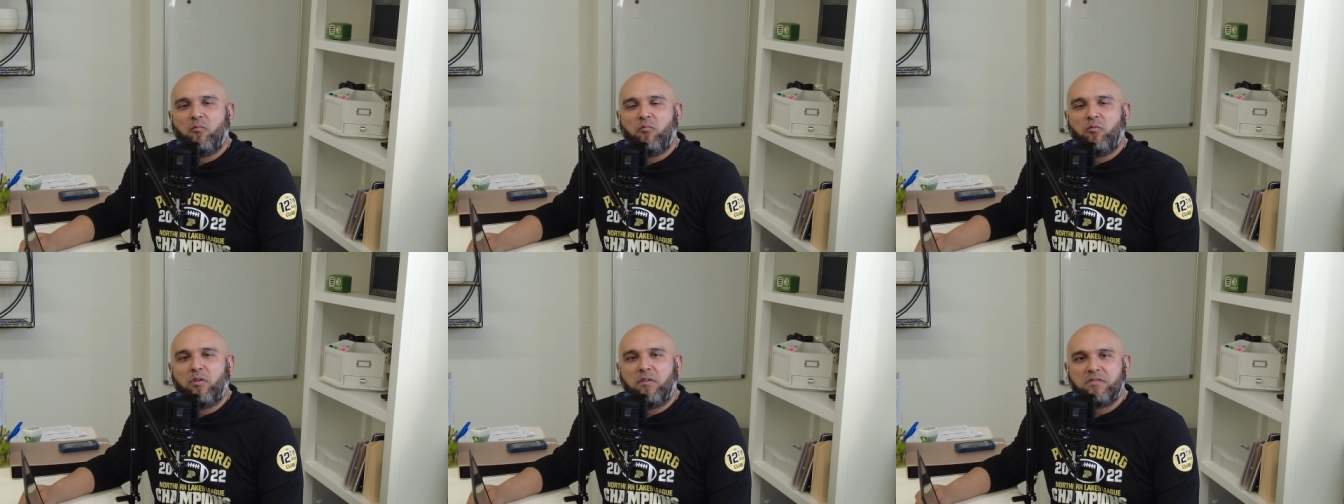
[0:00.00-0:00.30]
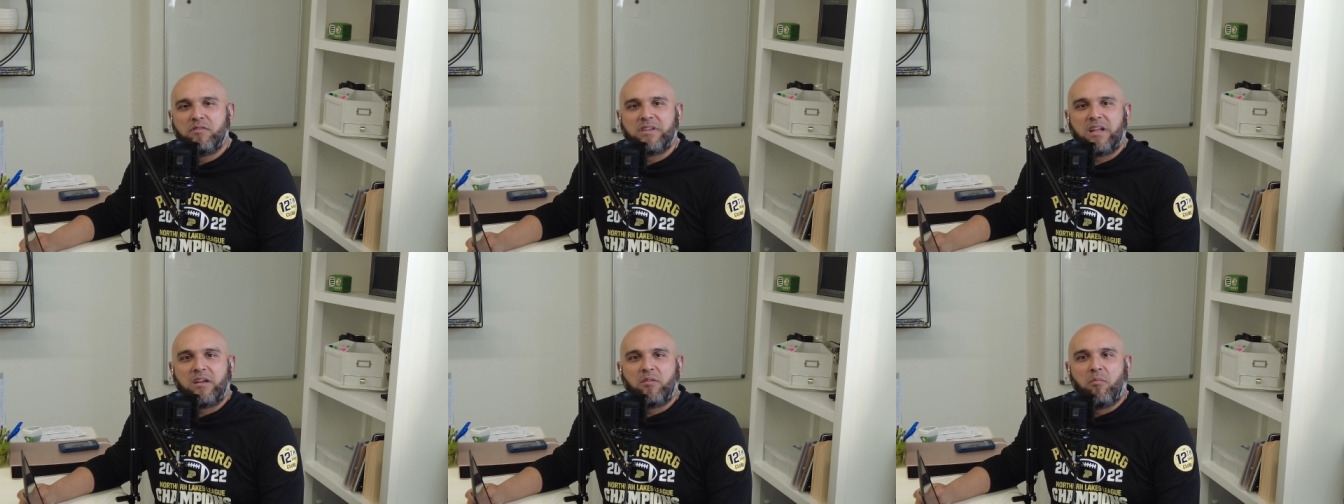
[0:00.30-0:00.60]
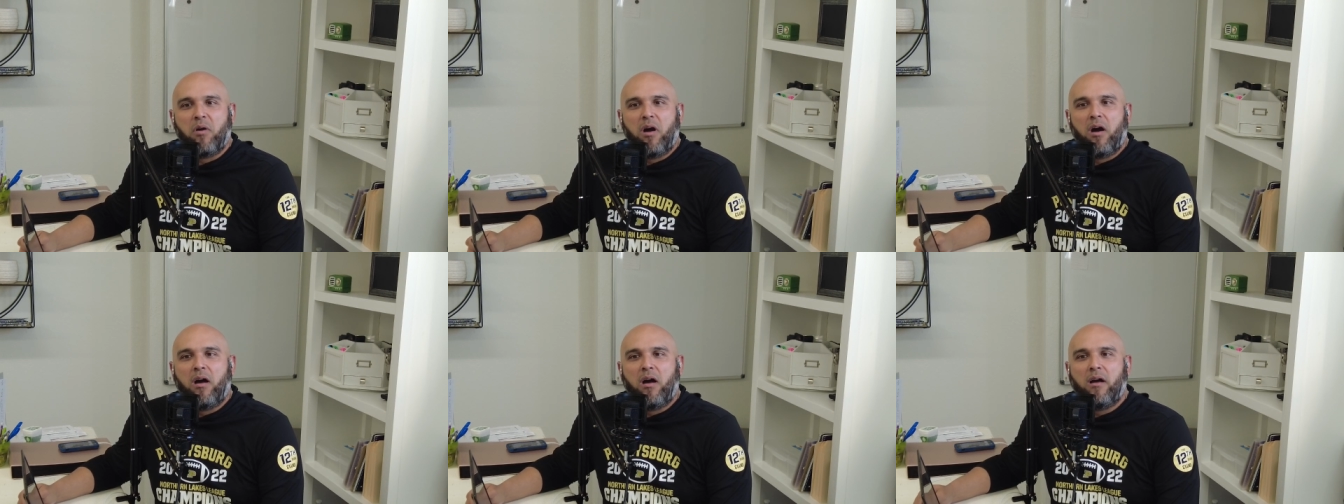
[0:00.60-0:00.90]
River Center
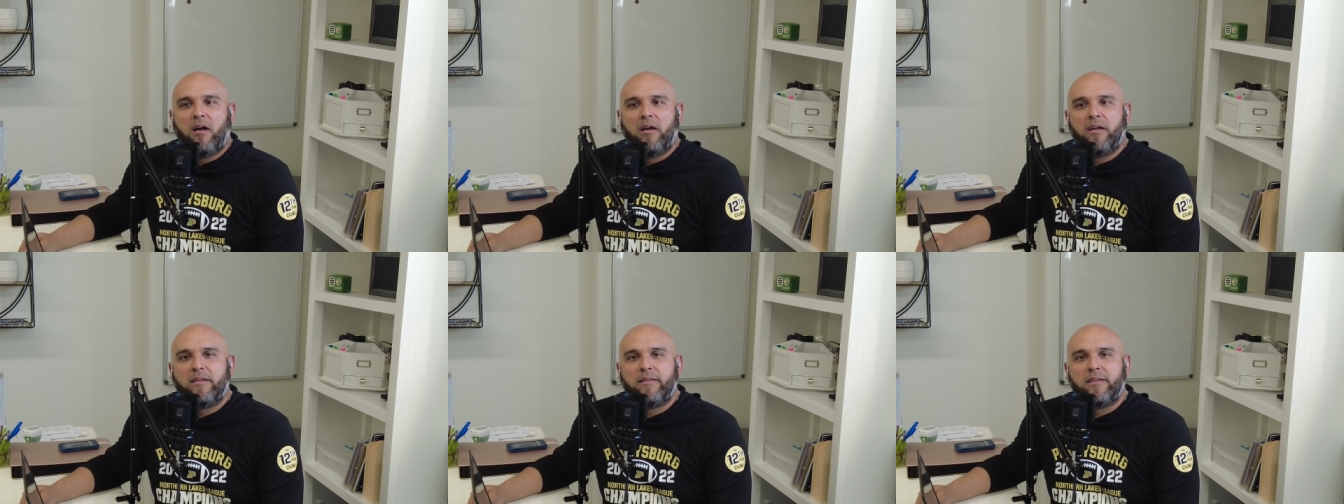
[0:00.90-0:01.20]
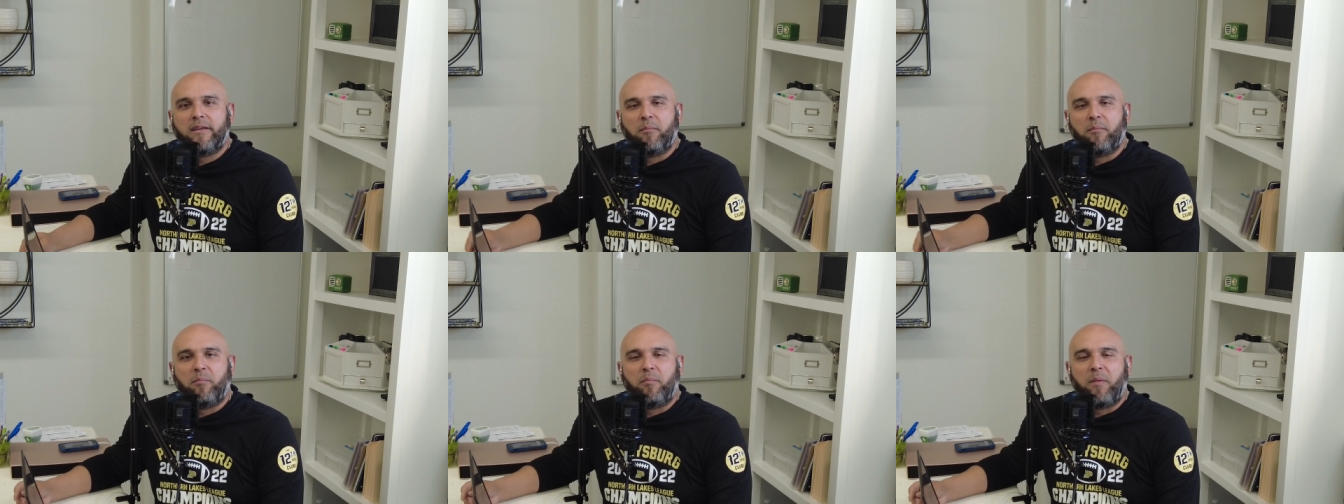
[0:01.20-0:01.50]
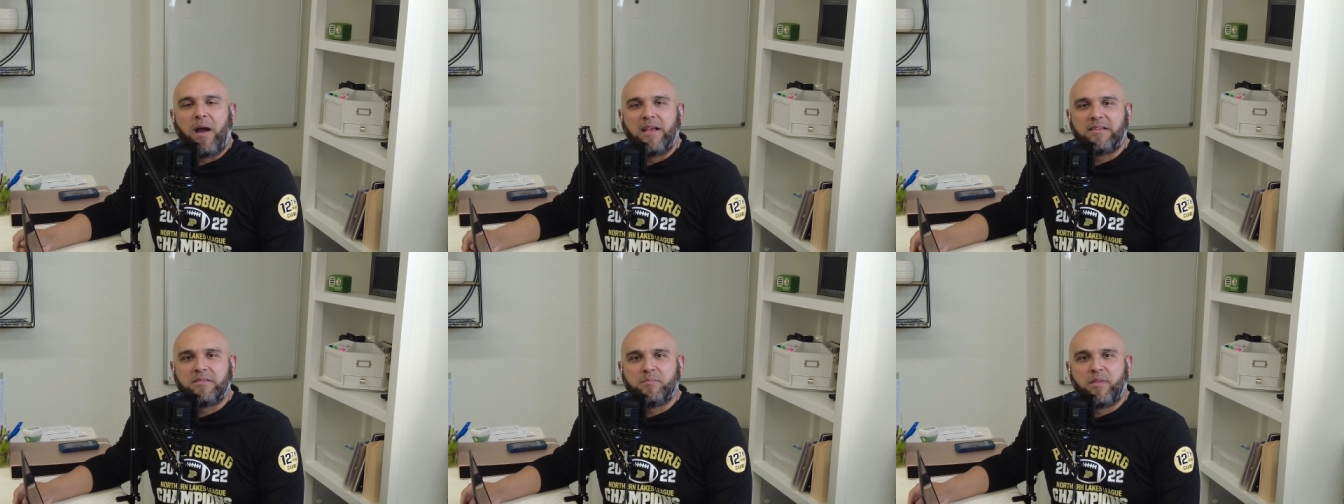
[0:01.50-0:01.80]
Mall to
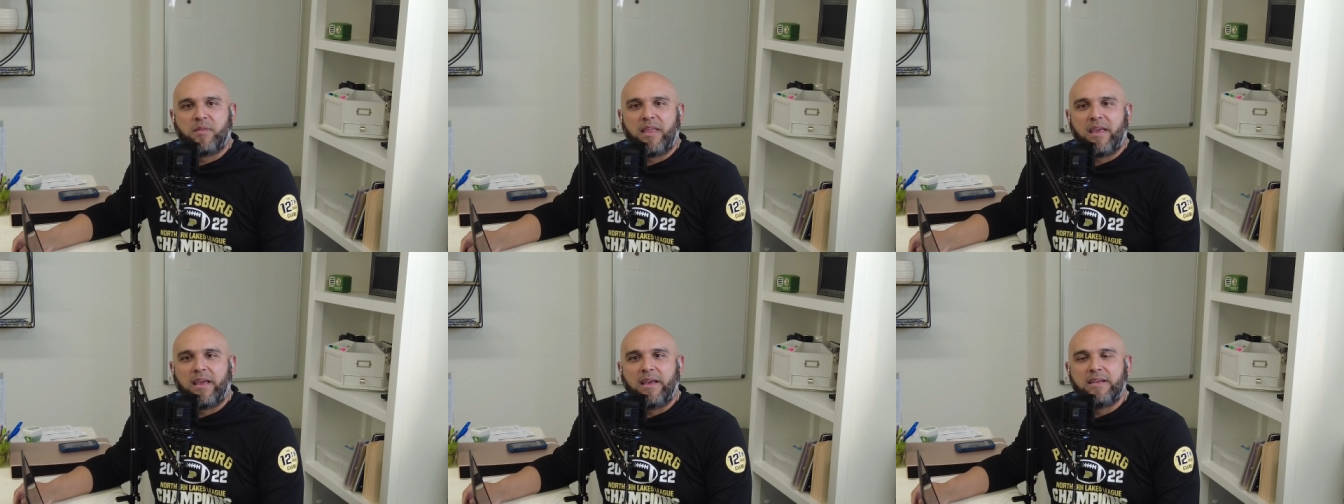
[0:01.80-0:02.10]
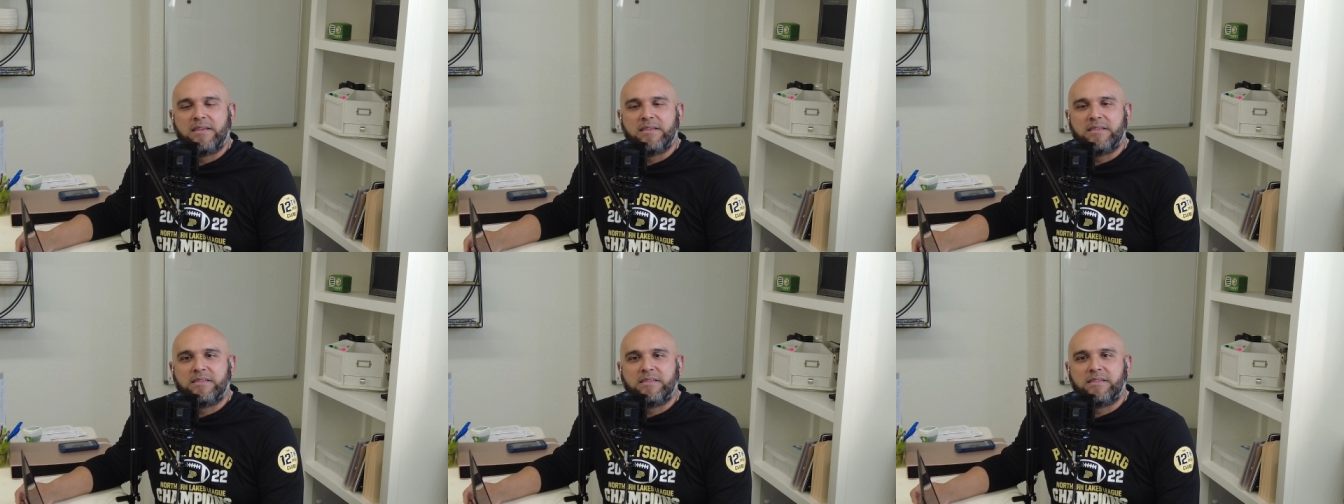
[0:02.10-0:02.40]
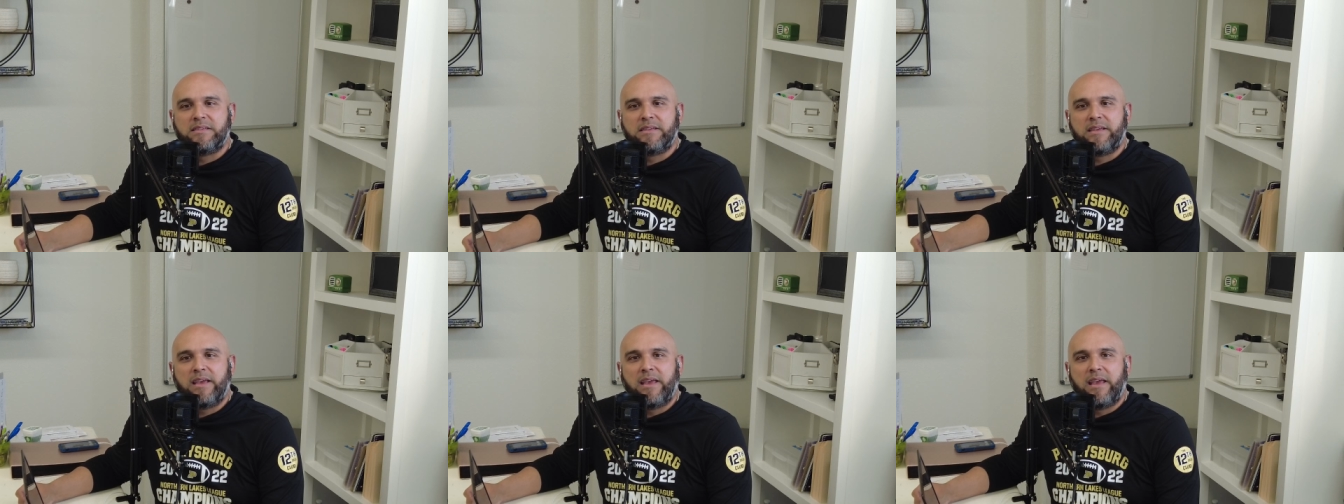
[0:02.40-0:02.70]
buy some things,